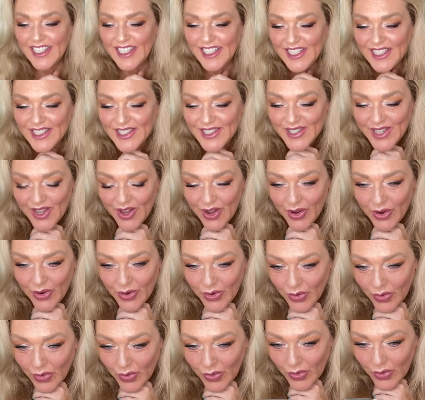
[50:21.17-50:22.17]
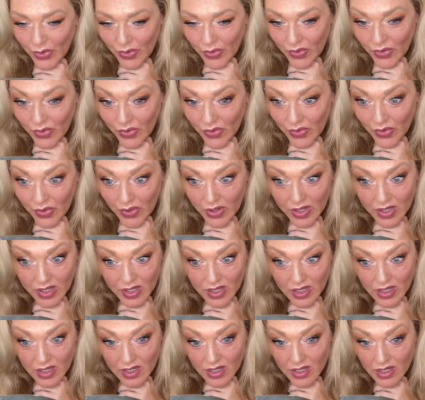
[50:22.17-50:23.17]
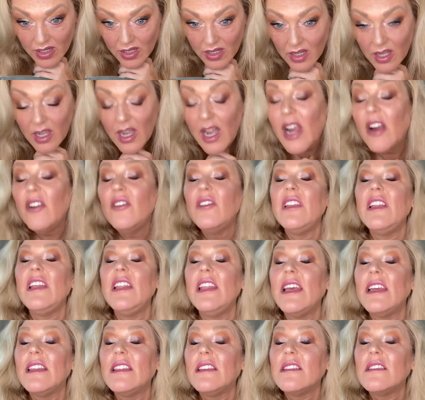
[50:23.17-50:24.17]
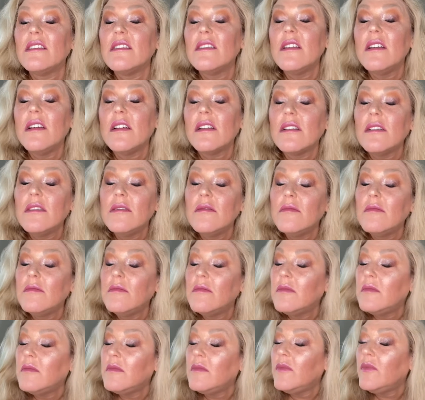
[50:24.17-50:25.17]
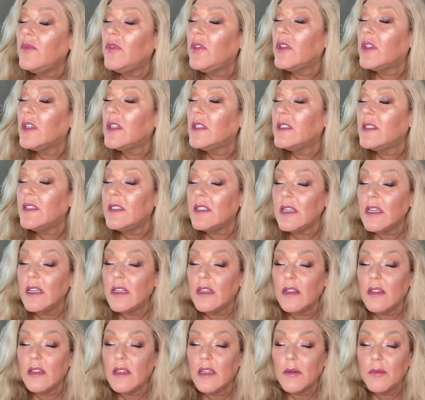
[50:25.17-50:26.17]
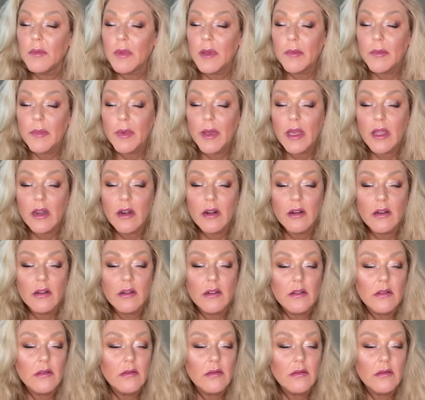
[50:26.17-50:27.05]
So really like this look. You can see it a little bit better.